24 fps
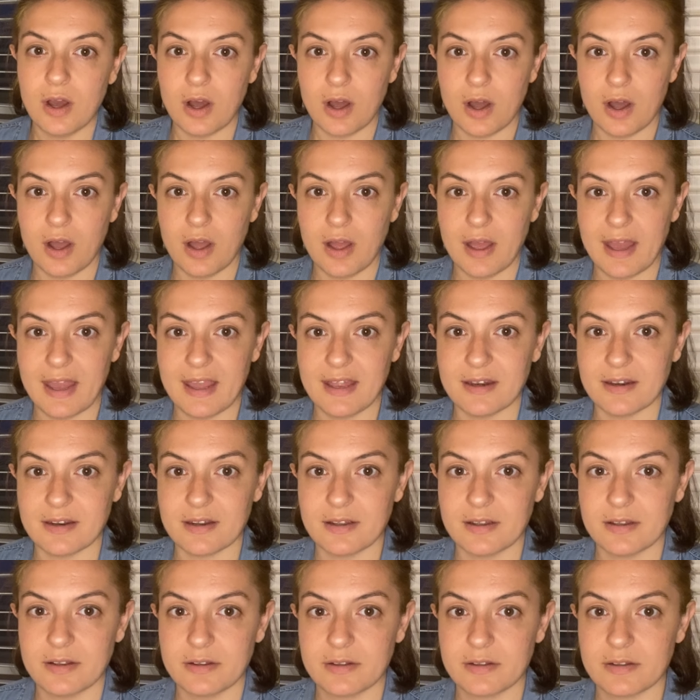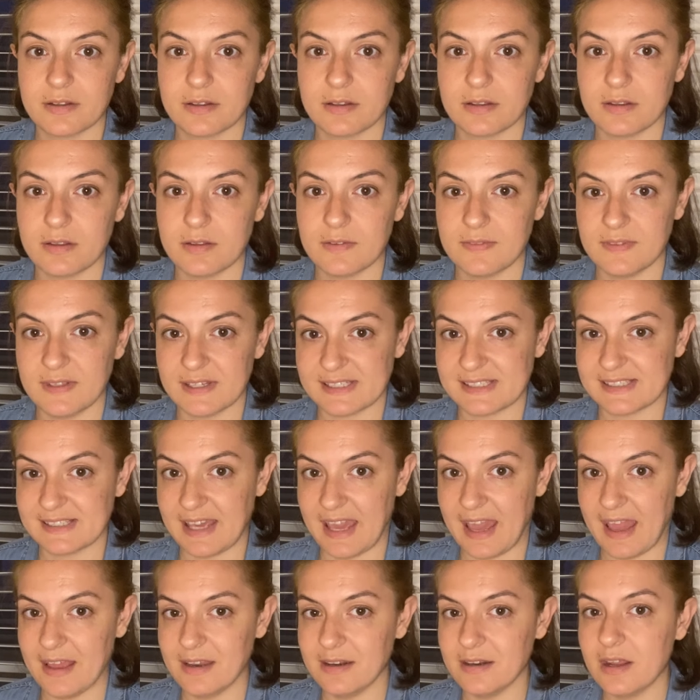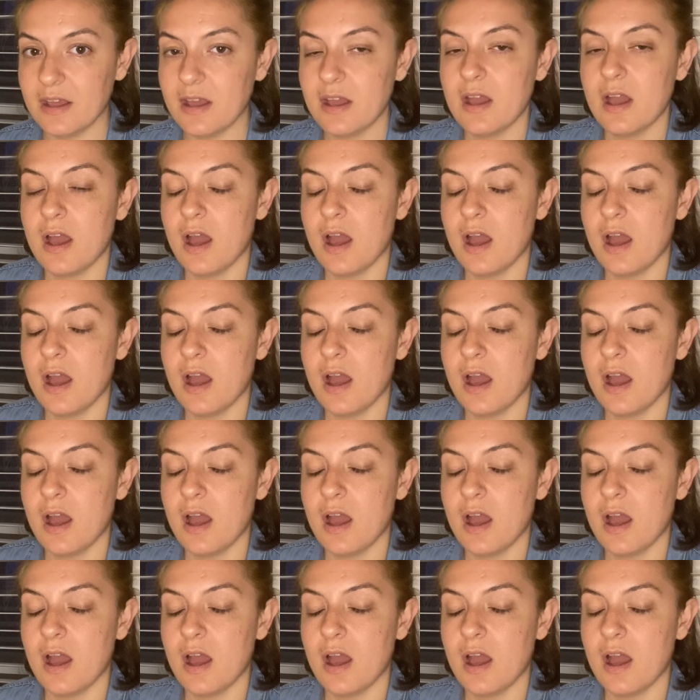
on the skin.